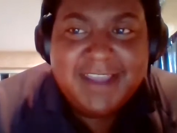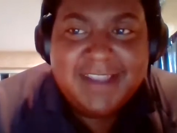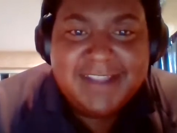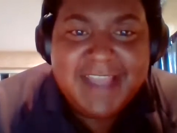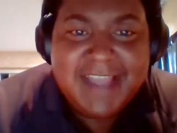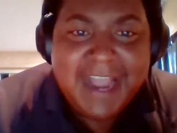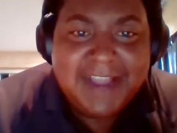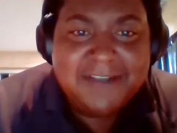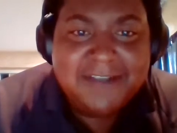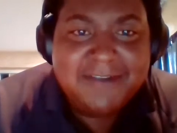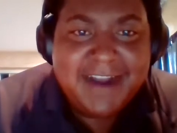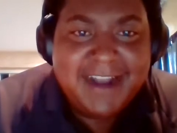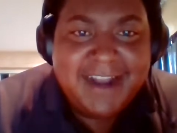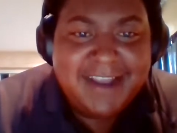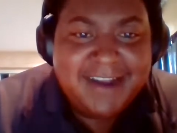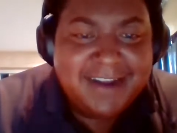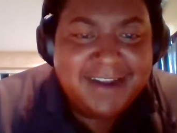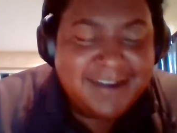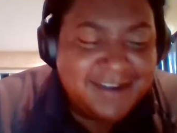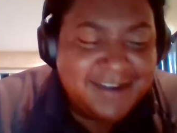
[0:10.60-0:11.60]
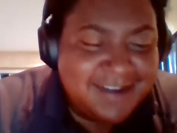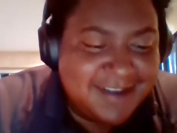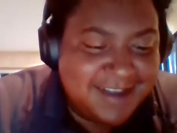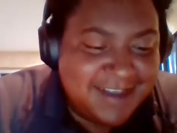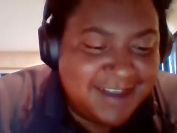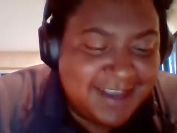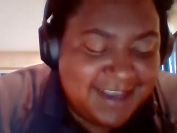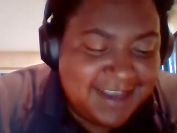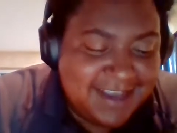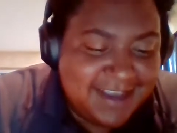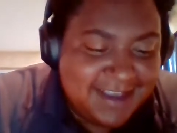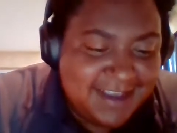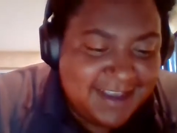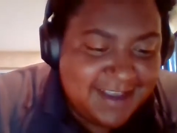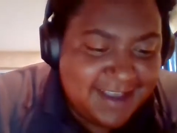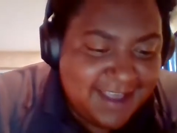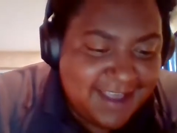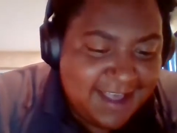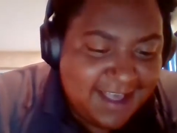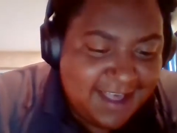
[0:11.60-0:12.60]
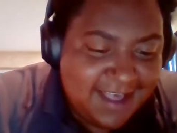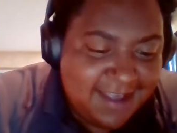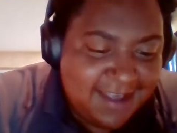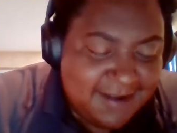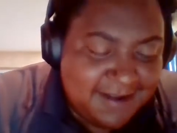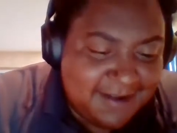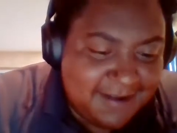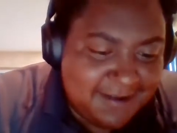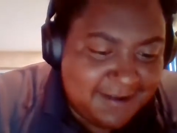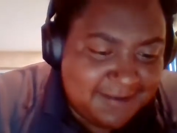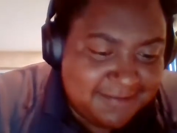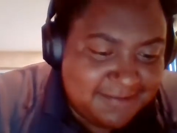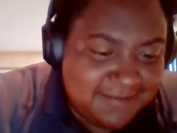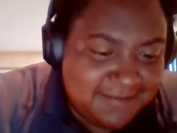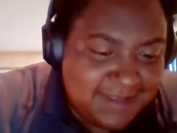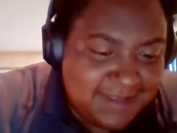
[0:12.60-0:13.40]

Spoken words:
Daniel right here. Um,